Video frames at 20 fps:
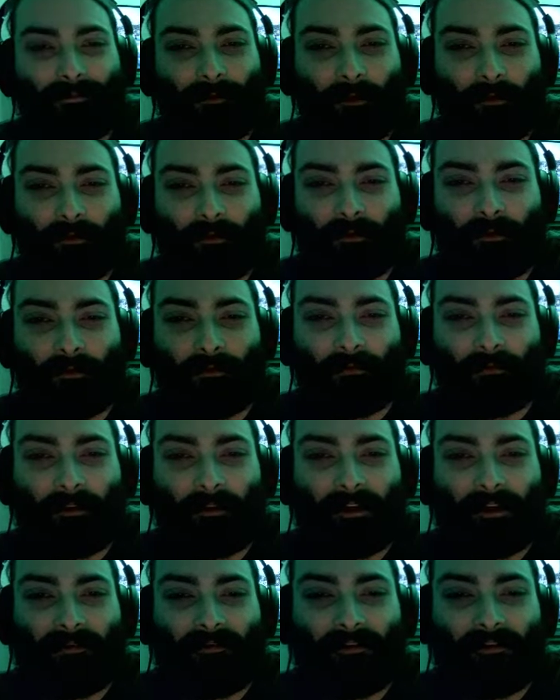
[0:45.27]
Roses are
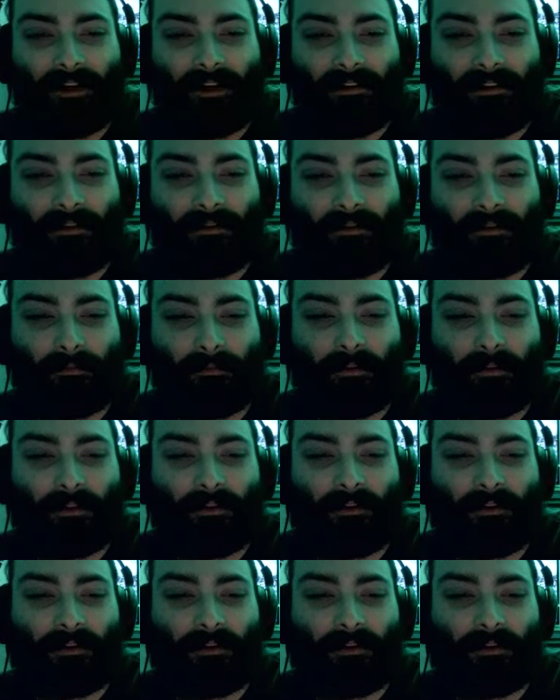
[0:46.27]
red, violets are bitch,